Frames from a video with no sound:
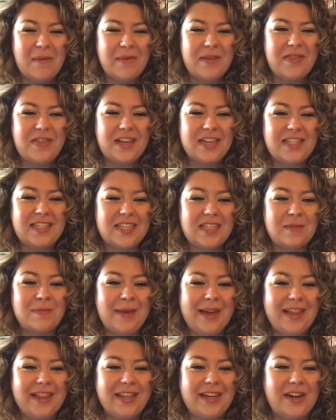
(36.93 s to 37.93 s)
This is
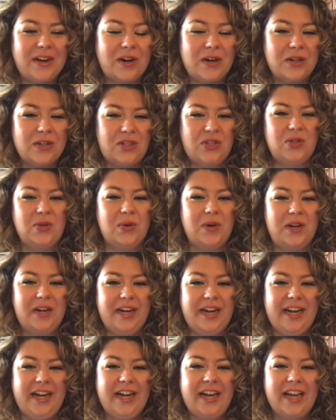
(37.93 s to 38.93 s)
mainly her
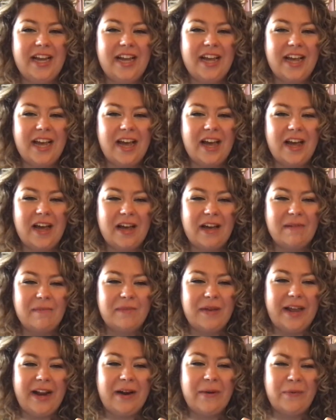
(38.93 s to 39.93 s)
story,
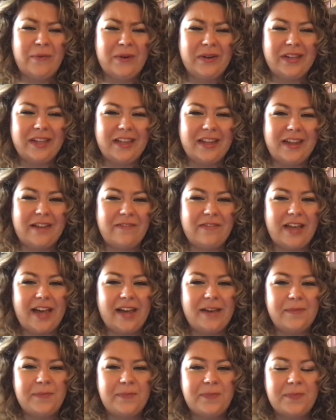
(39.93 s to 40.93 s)
and I really love
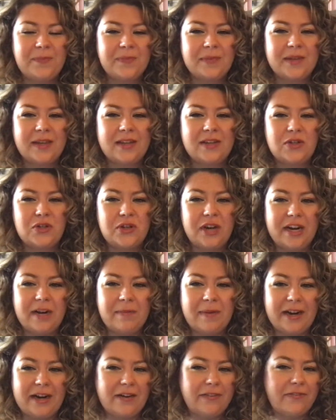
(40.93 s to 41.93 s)
that.
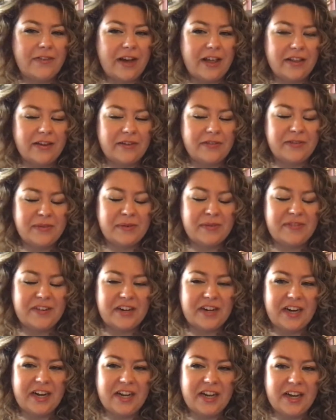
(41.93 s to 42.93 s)
Trained by her father from a
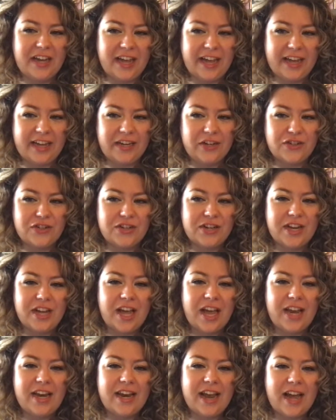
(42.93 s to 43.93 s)
very young age,
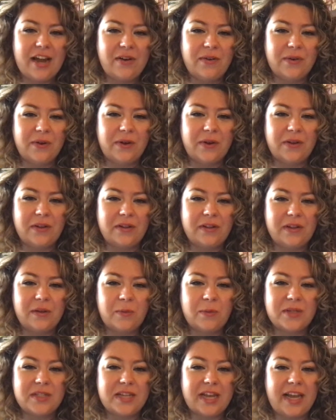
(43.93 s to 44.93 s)
Nannerl
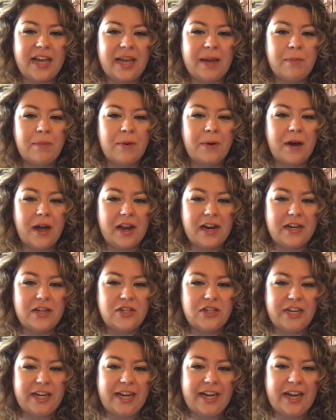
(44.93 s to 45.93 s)
was a
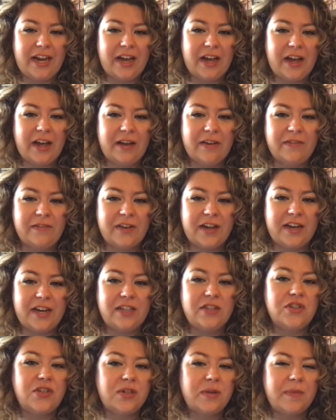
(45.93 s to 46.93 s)
prodigy of an
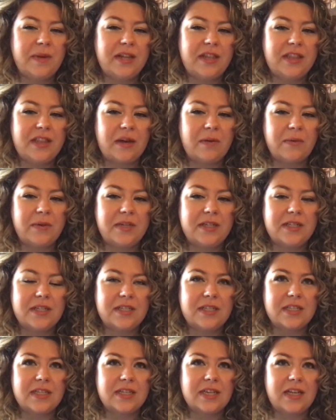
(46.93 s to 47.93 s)
instrument that
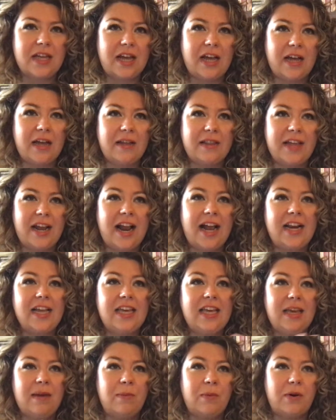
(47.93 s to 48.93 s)
was that had a
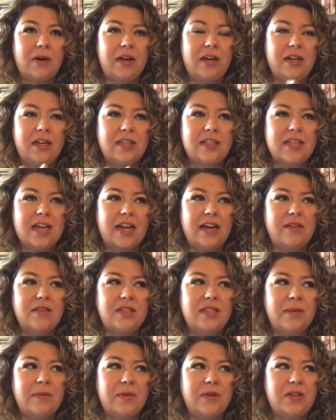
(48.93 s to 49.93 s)
keyboard, and it's kind of
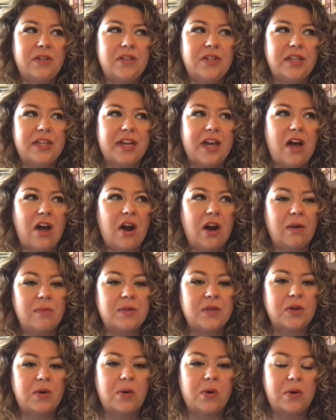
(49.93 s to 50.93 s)
similar to like a
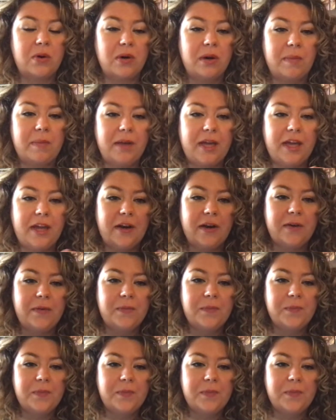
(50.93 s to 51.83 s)
harpsichord or a piano.